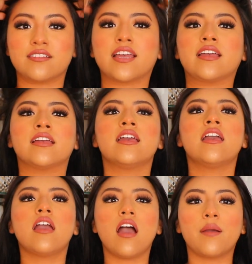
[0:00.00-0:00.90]
Okay,
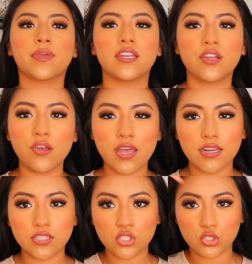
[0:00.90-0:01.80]
I'm gonna go ahead
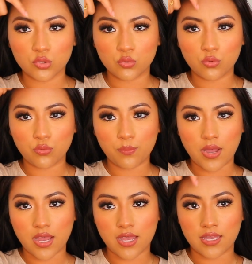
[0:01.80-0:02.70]
and do
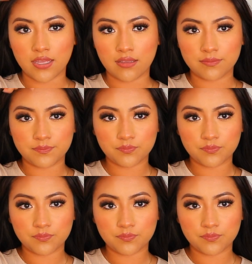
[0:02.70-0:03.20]
my